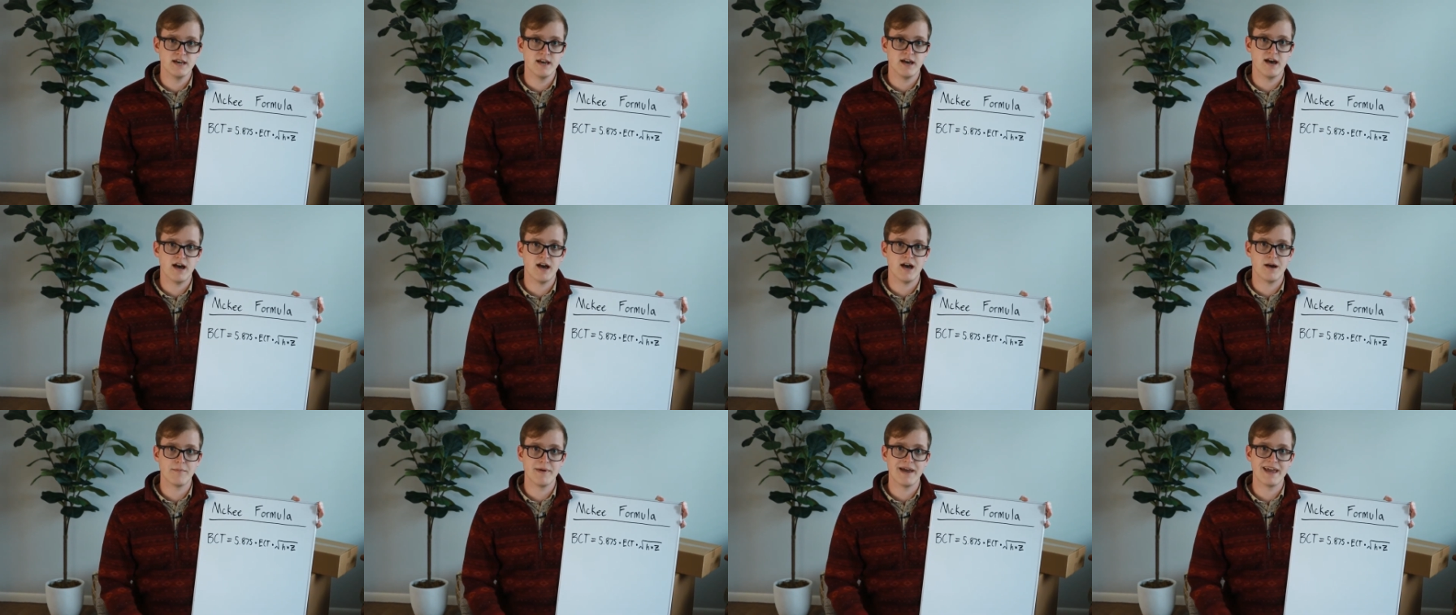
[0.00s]

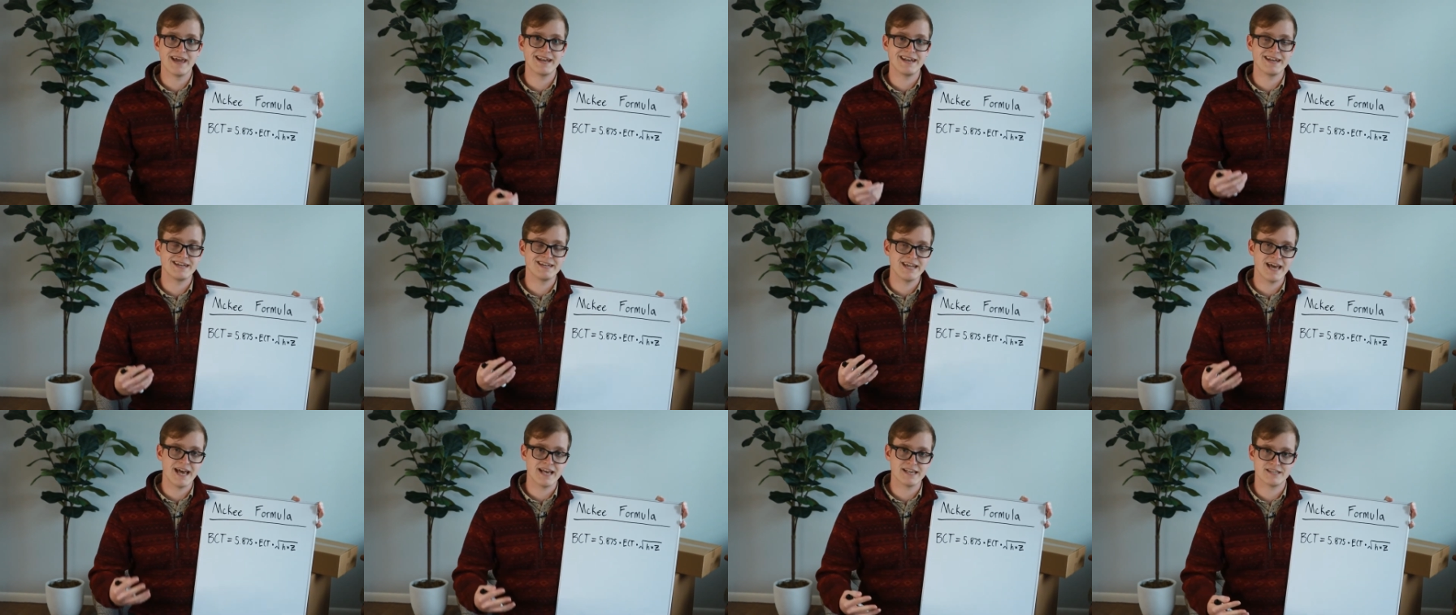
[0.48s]
um,
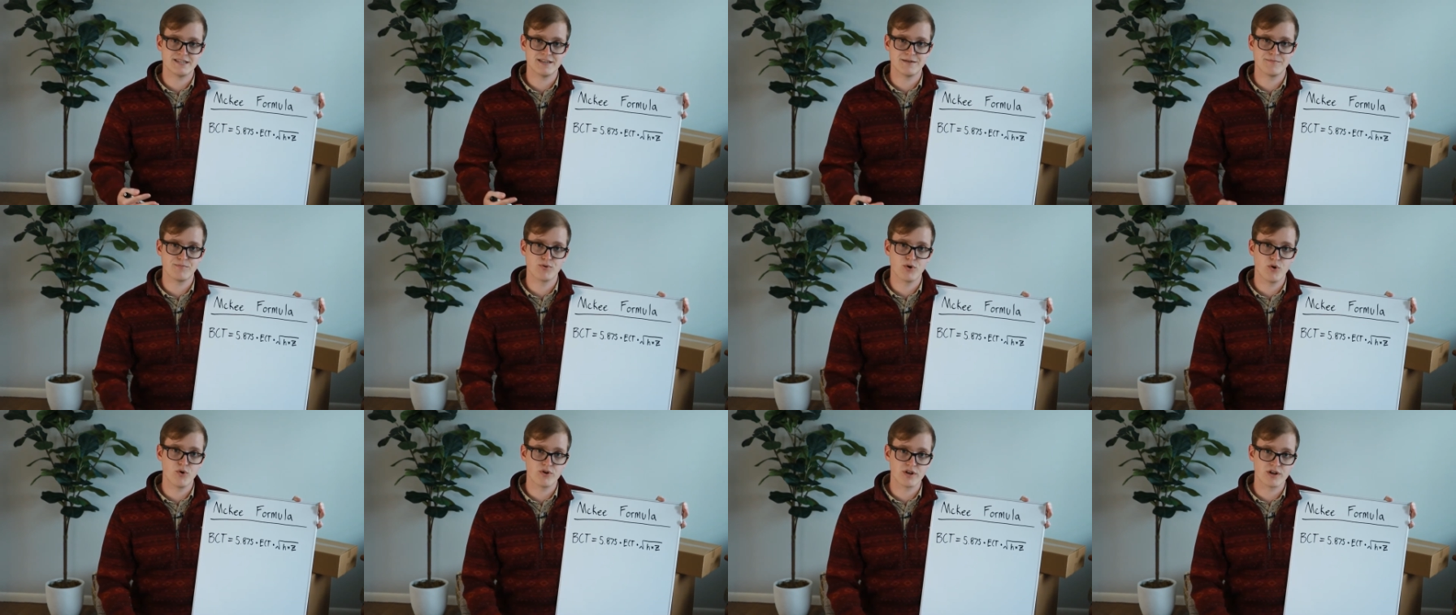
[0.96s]
and testing
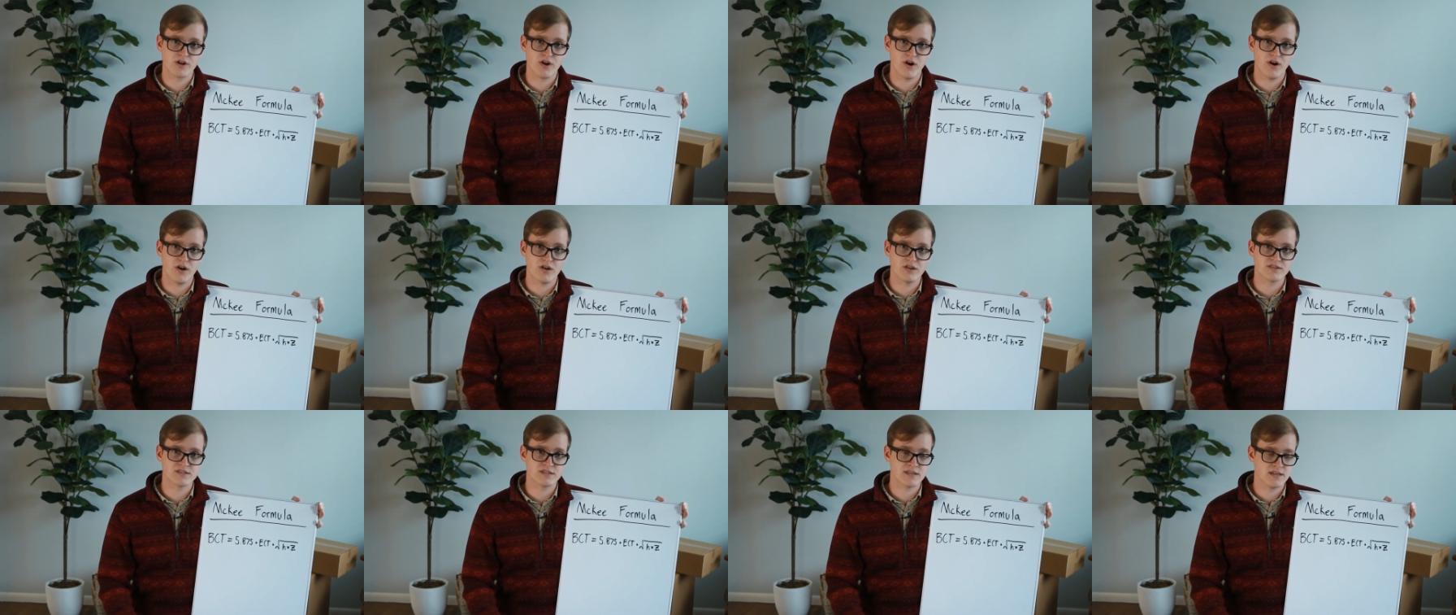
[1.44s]

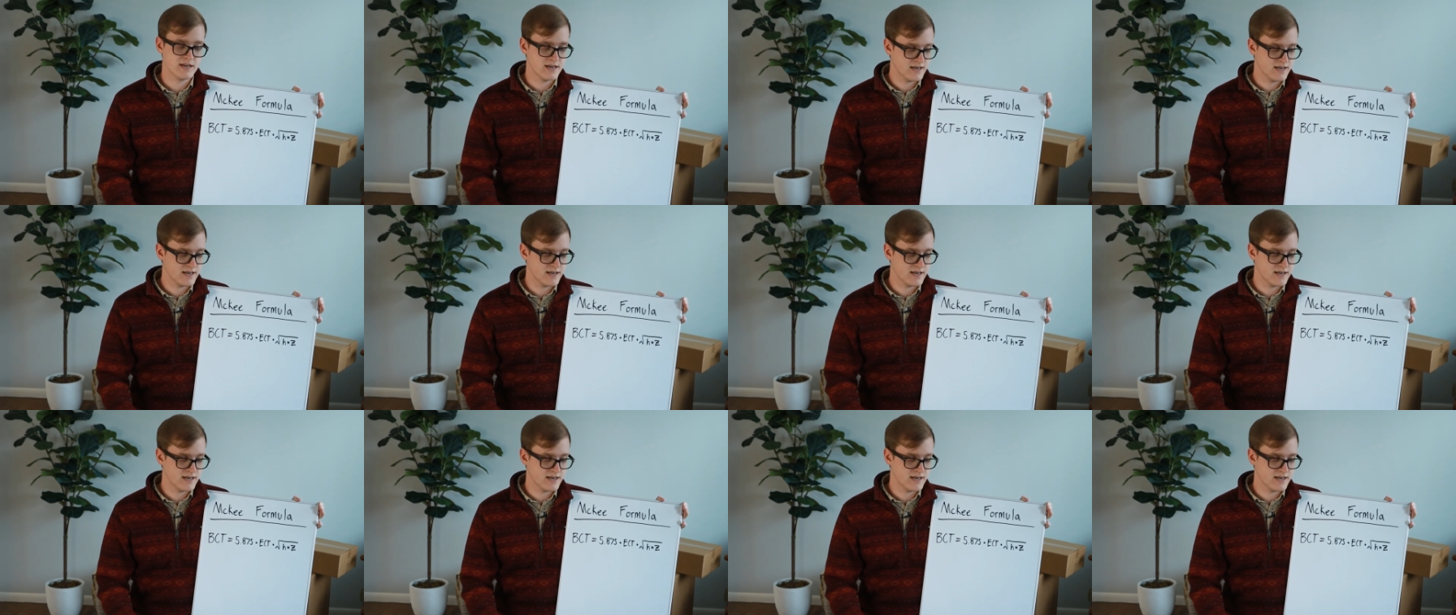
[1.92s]
protocols